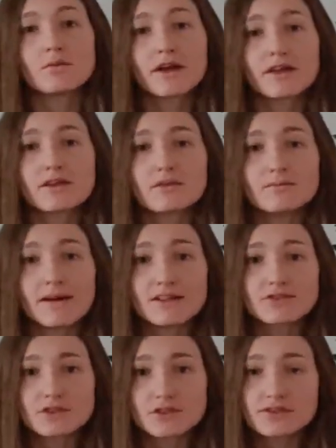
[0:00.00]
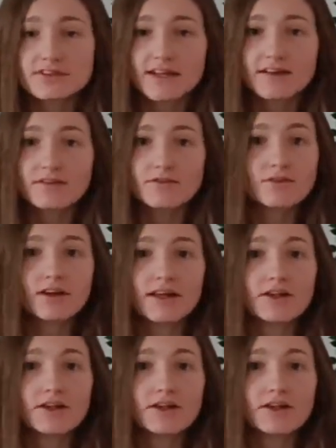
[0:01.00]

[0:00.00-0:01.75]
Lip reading: way you measure yourself